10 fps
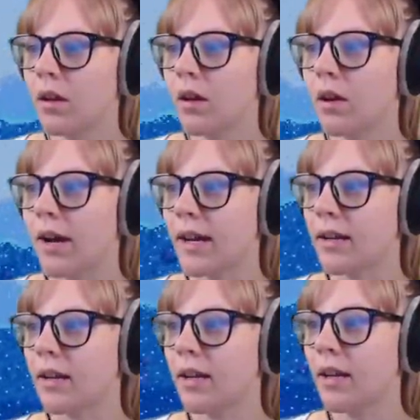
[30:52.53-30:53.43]
Alright,
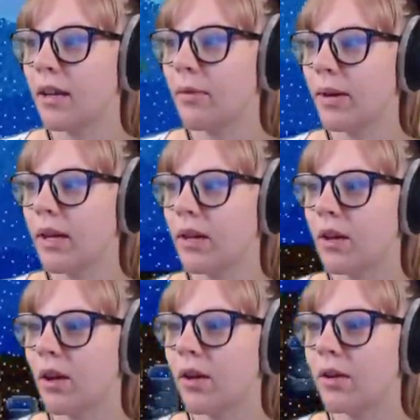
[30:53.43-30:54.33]
here we
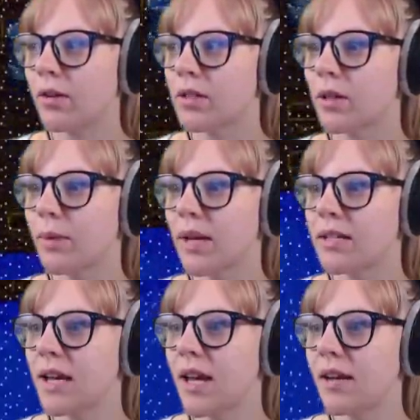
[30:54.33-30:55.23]
go. So we are
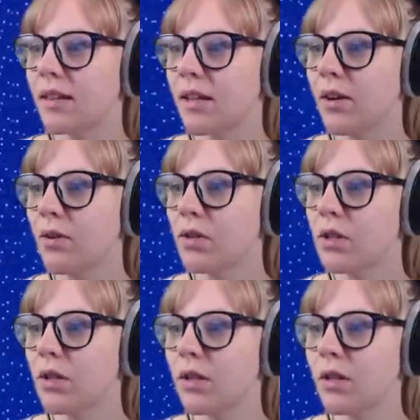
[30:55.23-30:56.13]
down at the
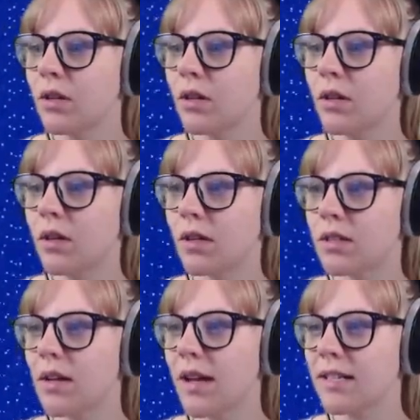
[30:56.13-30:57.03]
ocean.
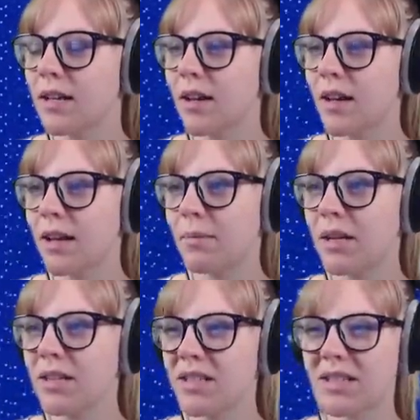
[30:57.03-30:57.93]
It's nighttime.
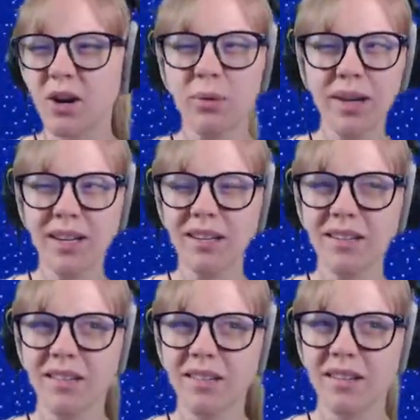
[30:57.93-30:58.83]
It is snowing.
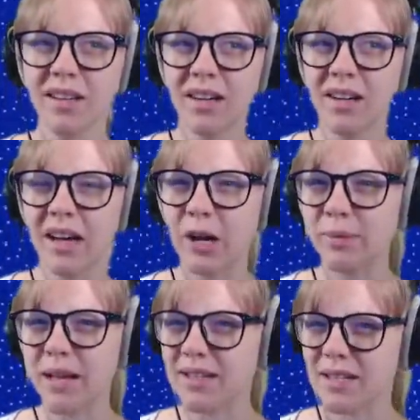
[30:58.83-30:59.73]
I
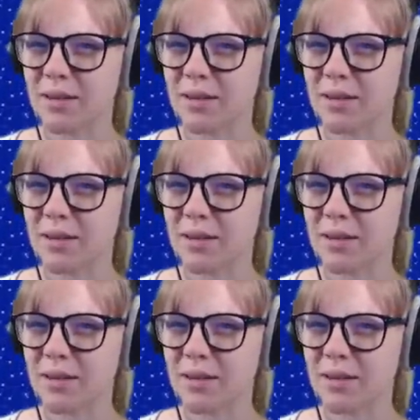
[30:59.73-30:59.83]
hope that